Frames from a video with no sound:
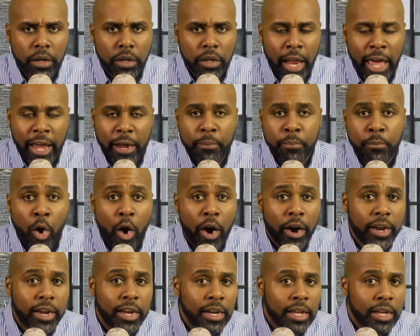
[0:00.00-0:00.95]
like
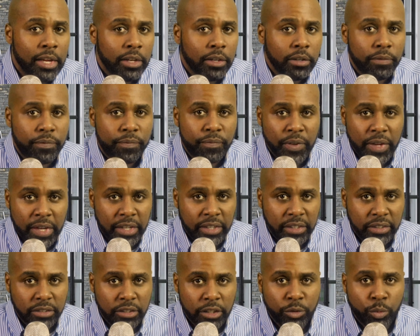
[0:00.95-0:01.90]
marketing
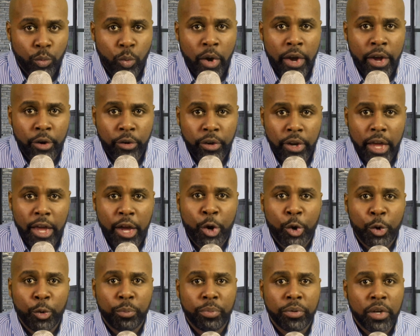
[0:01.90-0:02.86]
fees as well to
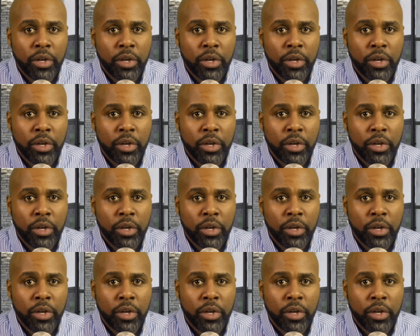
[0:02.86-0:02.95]
help